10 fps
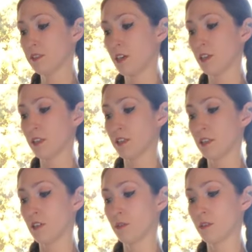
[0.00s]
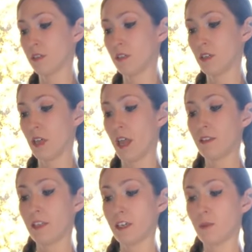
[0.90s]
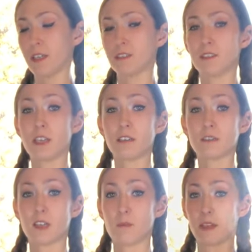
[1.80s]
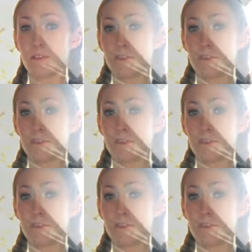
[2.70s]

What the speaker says: scarlet cloak, and likewise the nails on my